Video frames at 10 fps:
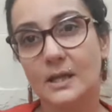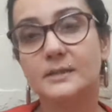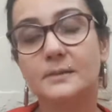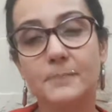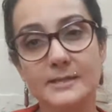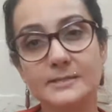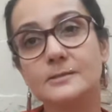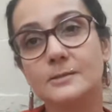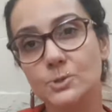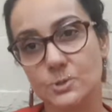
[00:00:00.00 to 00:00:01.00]
The best
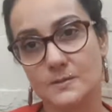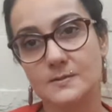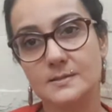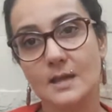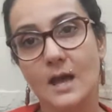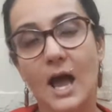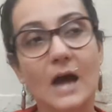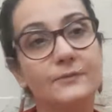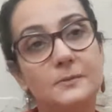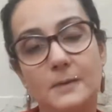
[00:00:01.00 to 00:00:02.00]
surgeons
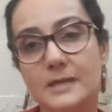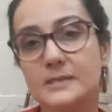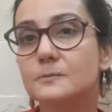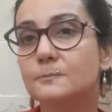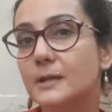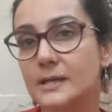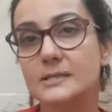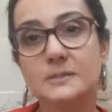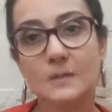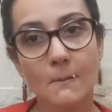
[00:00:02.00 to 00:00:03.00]
have the best
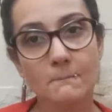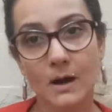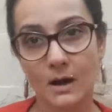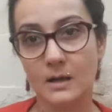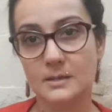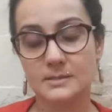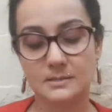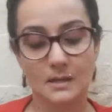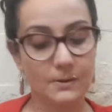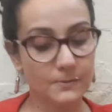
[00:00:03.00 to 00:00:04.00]
placed
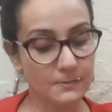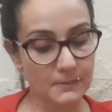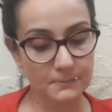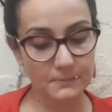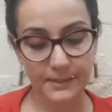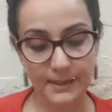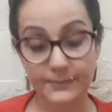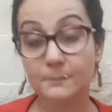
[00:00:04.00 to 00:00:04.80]
Mars. Remember that the